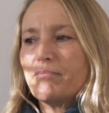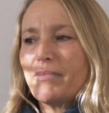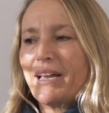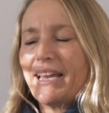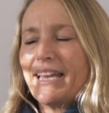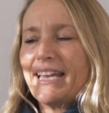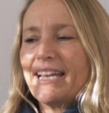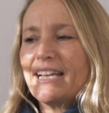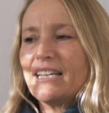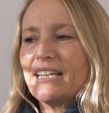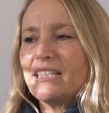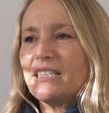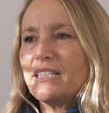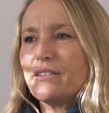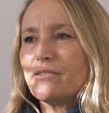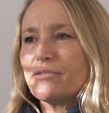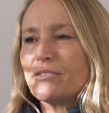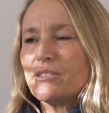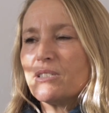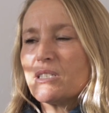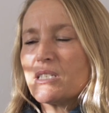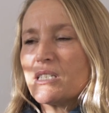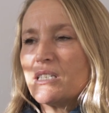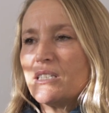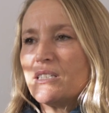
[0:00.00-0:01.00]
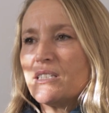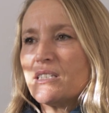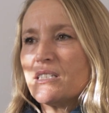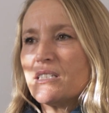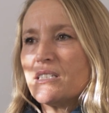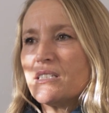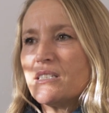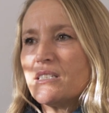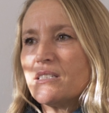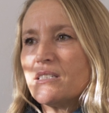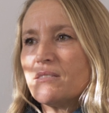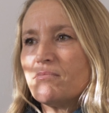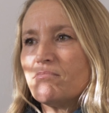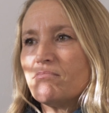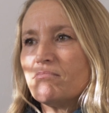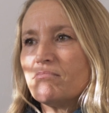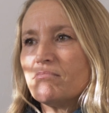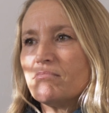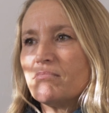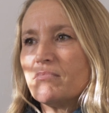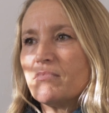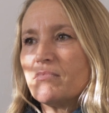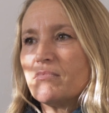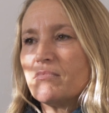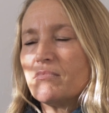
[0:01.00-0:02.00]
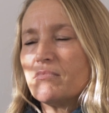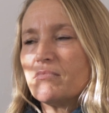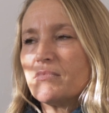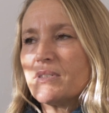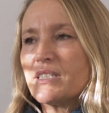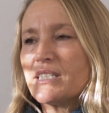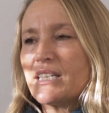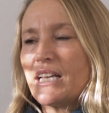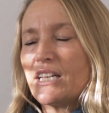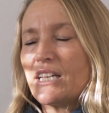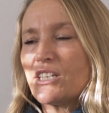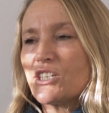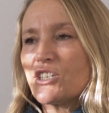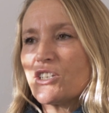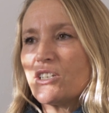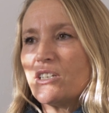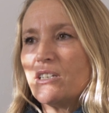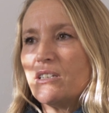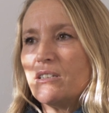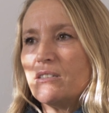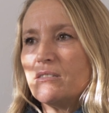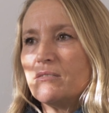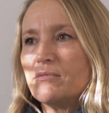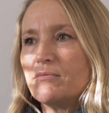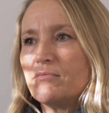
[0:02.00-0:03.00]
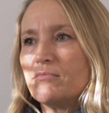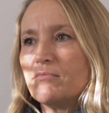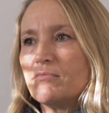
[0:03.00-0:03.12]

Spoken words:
Making a difference is such a